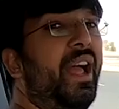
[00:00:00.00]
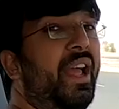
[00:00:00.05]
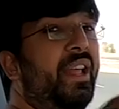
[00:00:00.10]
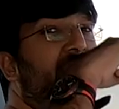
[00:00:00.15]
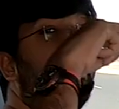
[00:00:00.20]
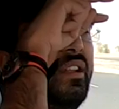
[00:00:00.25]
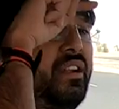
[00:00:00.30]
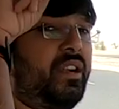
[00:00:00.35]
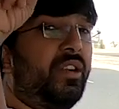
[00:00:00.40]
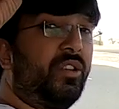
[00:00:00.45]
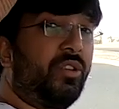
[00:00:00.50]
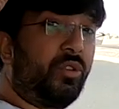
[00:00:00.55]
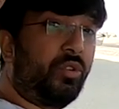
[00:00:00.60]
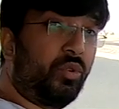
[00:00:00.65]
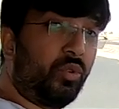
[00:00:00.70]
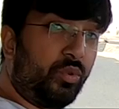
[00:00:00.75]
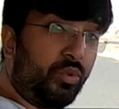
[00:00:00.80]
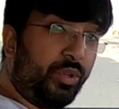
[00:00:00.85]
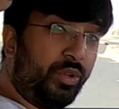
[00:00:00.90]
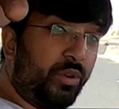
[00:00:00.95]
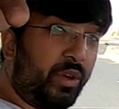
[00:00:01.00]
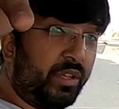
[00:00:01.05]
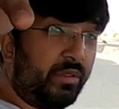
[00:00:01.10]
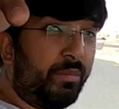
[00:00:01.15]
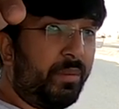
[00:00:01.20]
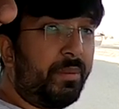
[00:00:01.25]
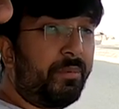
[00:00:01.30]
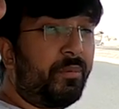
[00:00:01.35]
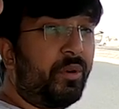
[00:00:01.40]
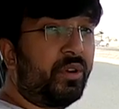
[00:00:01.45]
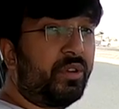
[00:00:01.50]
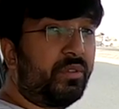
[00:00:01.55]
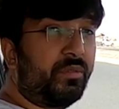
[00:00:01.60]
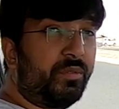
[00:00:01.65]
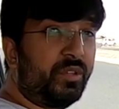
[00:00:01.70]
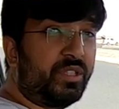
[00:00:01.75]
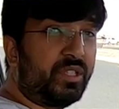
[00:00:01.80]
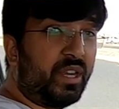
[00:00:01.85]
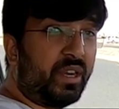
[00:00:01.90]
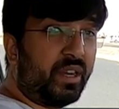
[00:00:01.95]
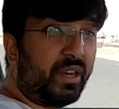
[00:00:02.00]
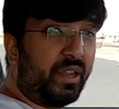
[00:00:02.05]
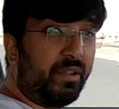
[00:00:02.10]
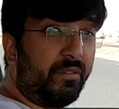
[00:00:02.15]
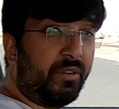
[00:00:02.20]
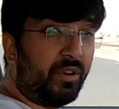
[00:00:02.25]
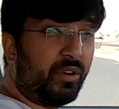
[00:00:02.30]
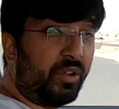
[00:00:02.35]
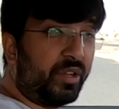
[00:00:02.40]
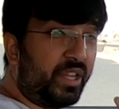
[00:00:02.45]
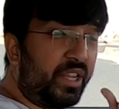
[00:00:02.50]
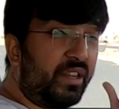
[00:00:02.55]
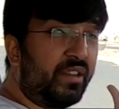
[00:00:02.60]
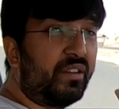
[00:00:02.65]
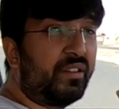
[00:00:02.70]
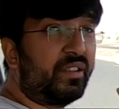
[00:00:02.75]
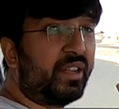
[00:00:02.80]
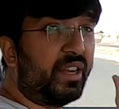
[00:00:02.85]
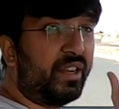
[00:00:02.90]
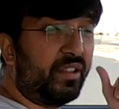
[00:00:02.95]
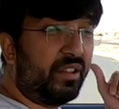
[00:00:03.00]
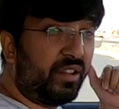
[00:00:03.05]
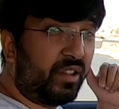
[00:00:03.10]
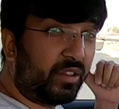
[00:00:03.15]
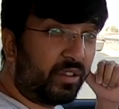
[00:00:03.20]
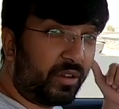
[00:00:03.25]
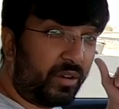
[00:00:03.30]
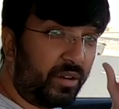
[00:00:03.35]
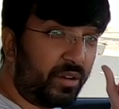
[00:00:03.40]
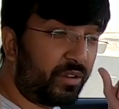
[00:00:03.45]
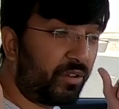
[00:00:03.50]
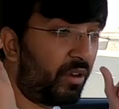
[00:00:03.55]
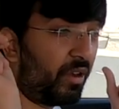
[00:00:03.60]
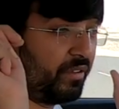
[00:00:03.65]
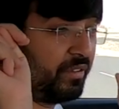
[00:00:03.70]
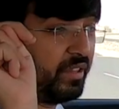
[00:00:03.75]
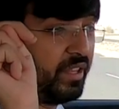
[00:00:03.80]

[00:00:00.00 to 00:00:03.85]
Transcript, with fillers: and there are two USB ports which are given on either side in the third row of